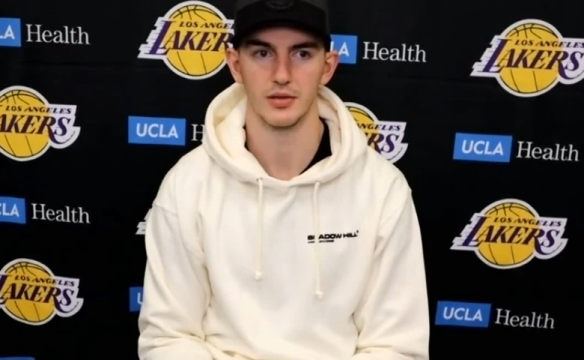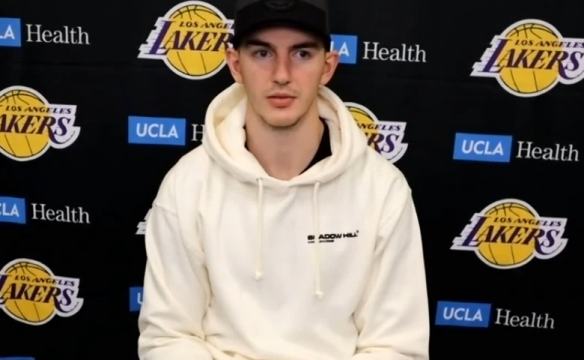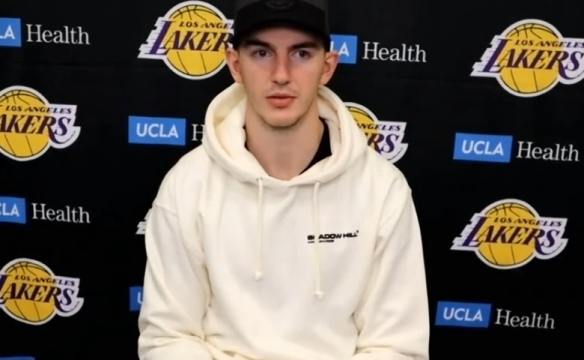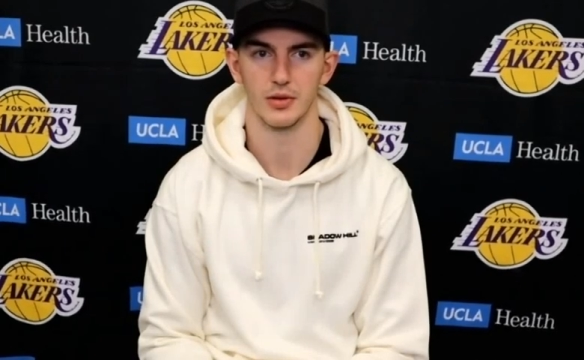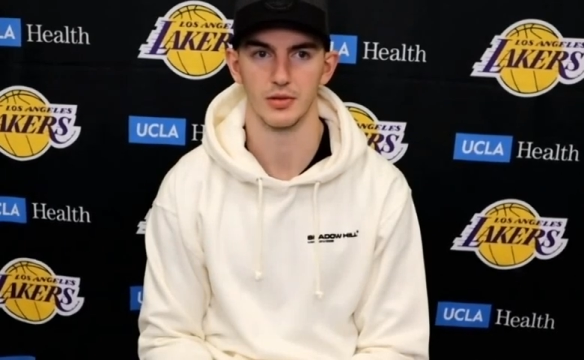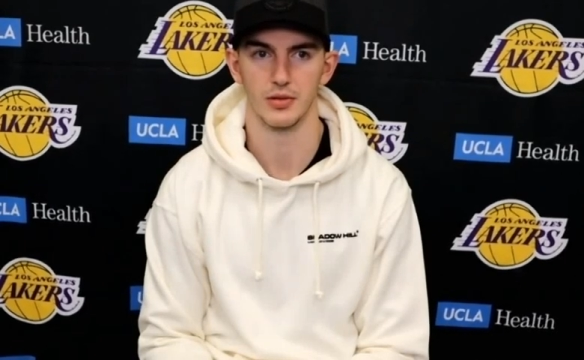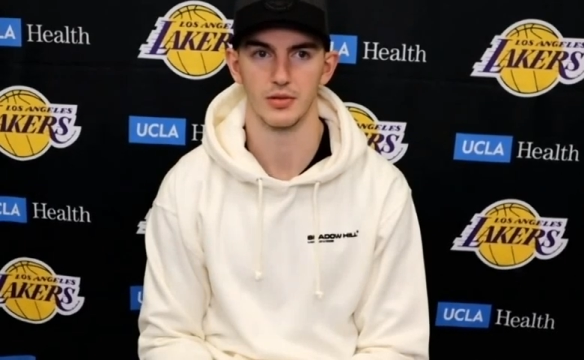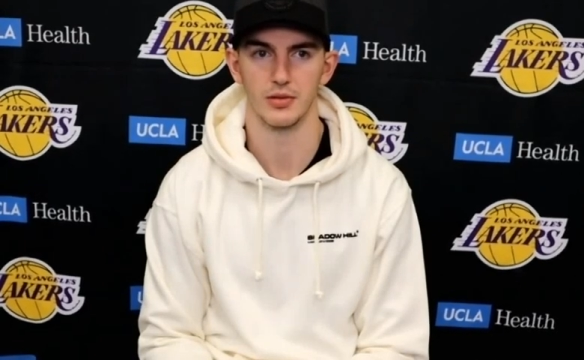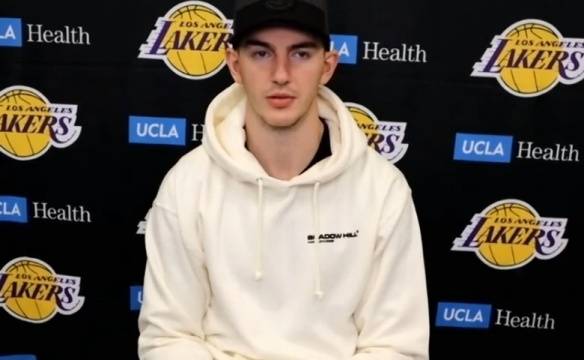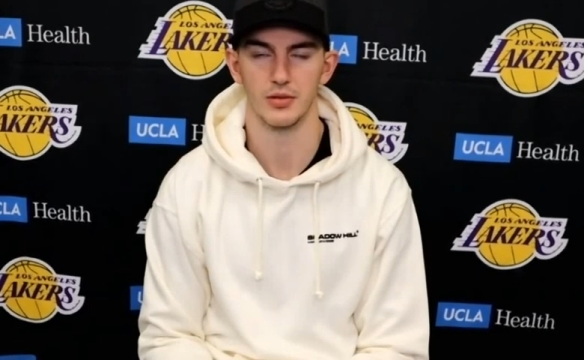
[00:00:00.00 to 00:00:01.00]
were
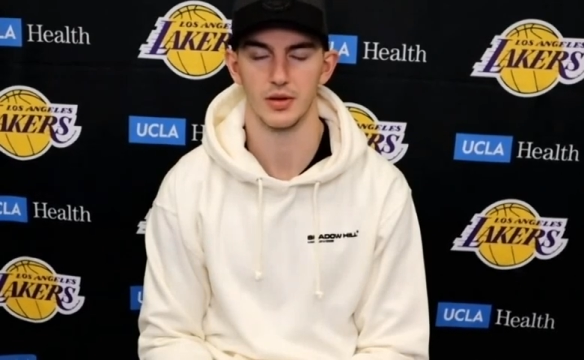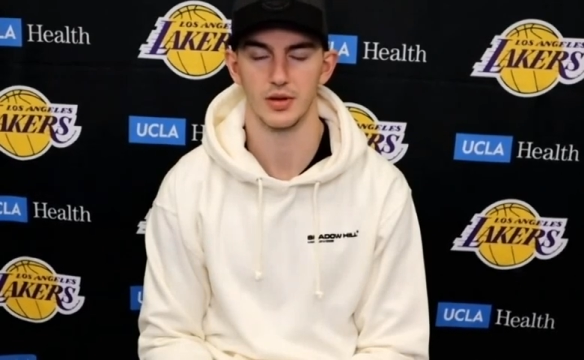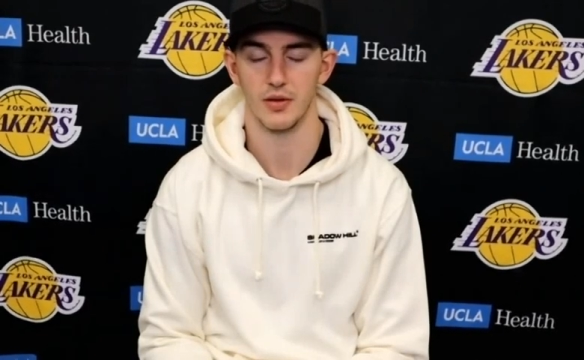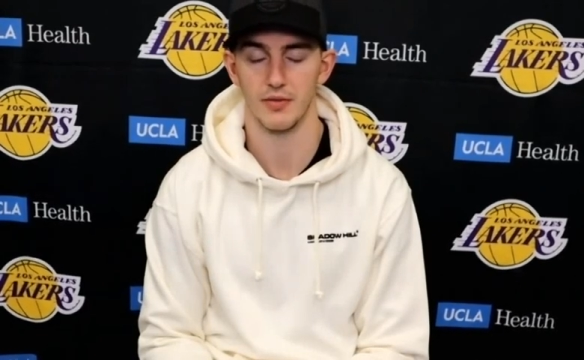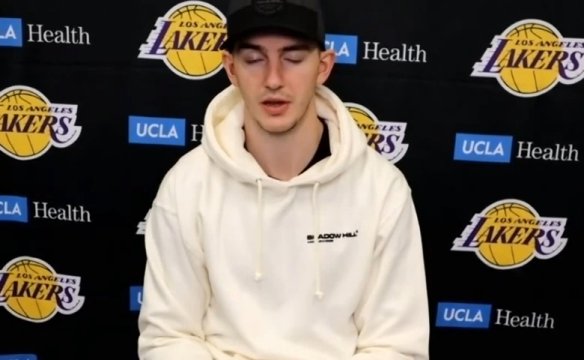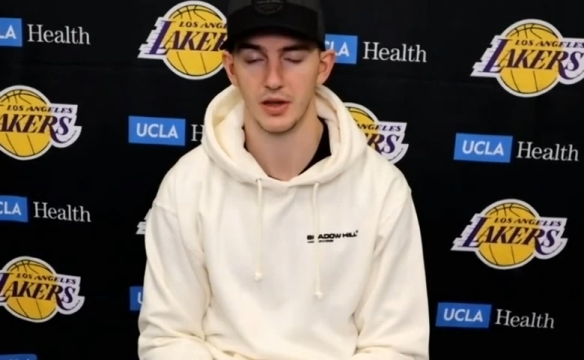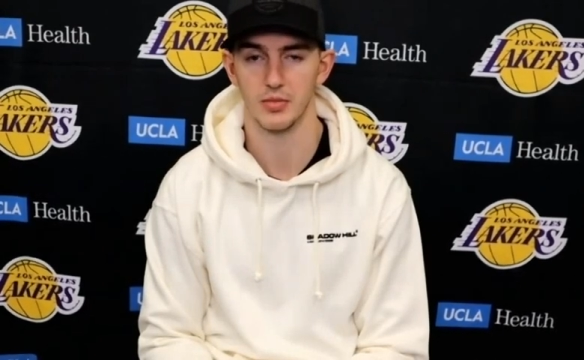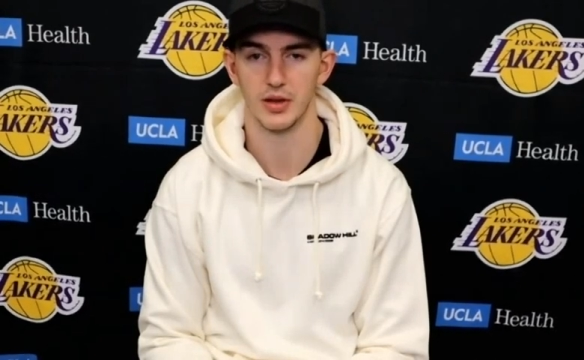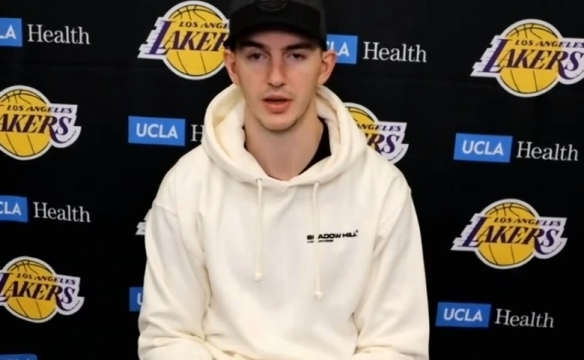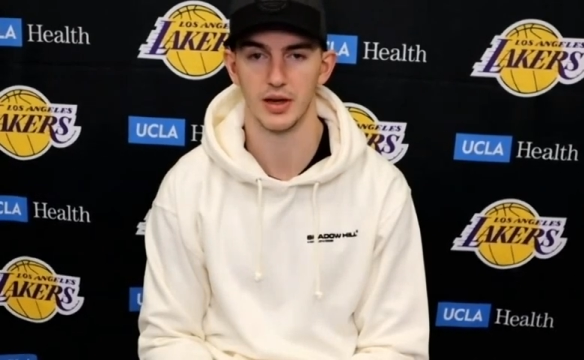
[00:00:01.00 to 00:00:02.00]

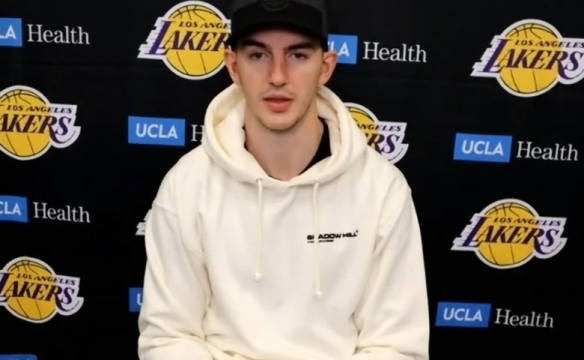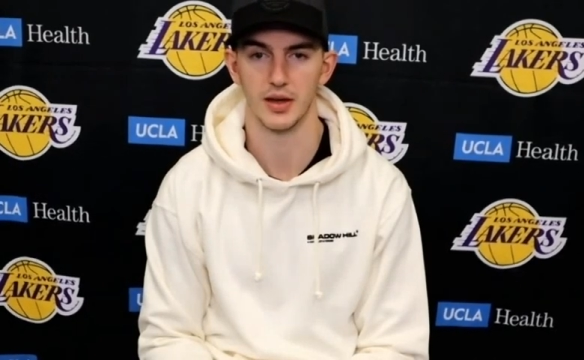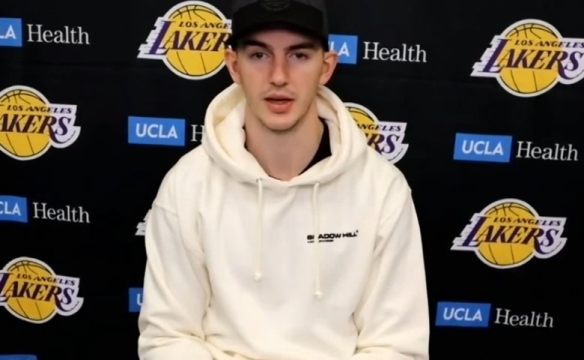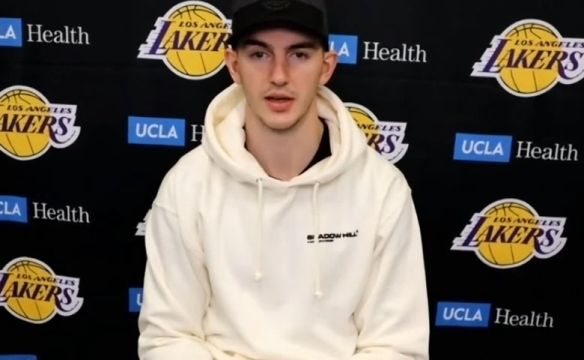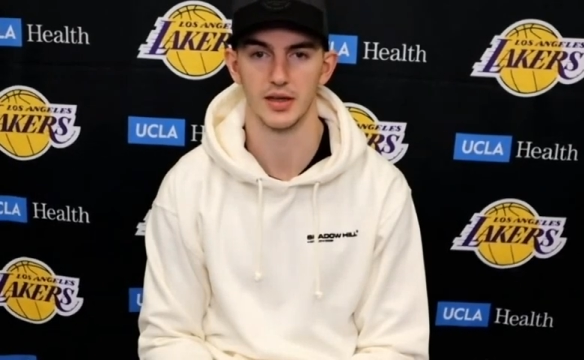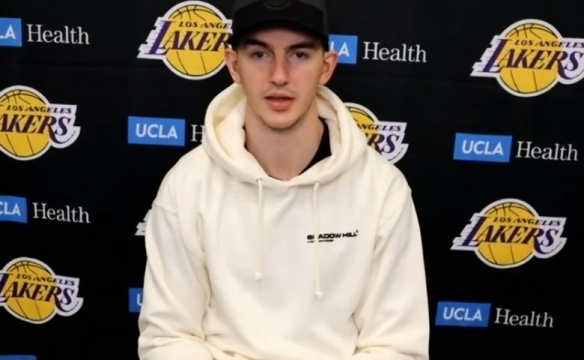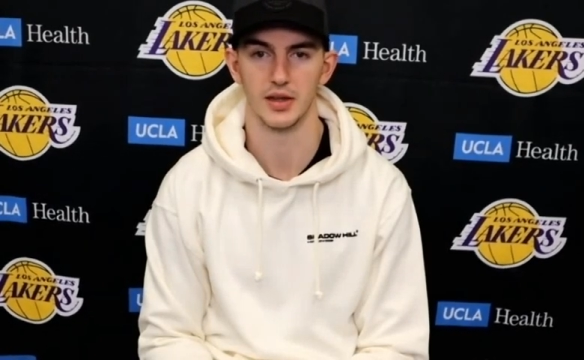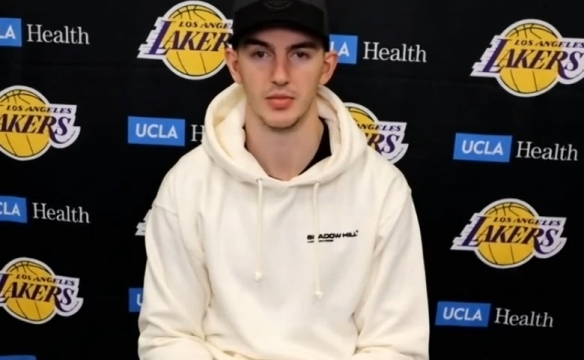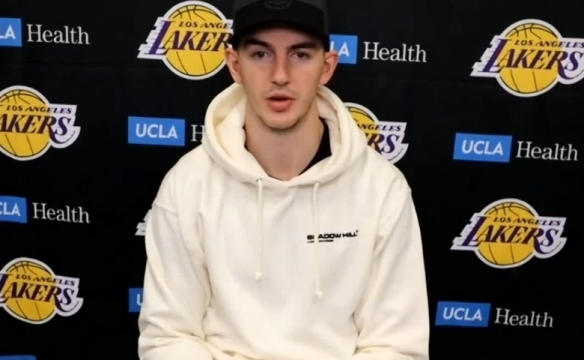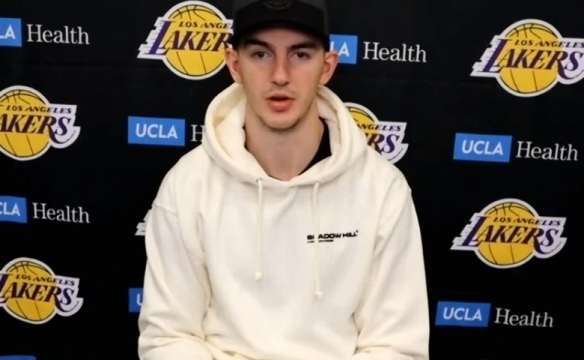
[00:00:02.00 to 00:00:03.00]
available that I think I didn't
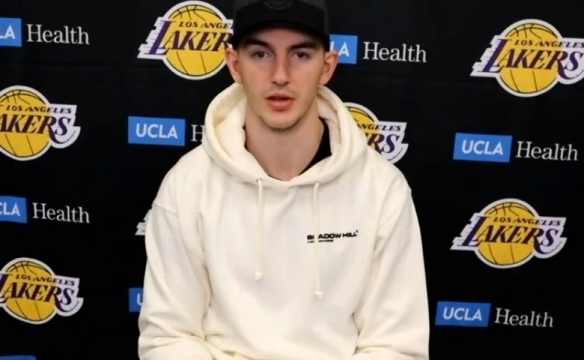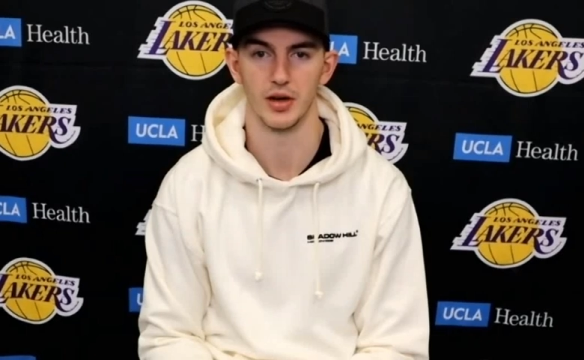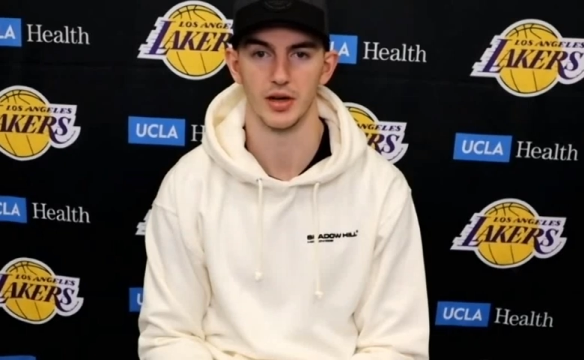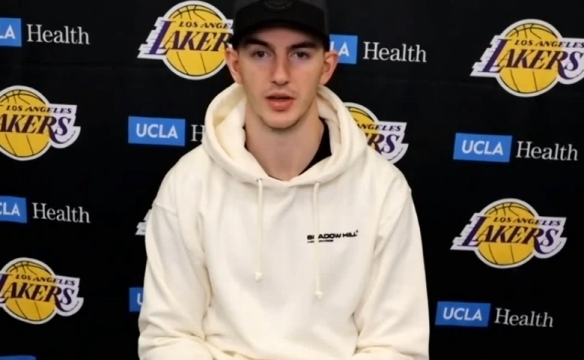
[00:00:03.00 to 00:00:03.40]
get the ball there.